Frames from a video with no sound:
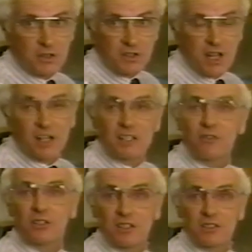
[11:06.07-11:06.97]
in the
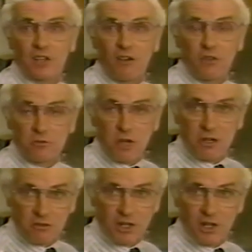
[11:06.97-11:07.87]
activities of the
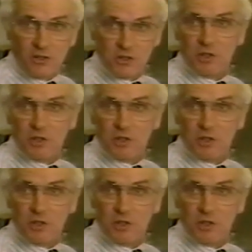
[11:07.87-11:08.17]
recreology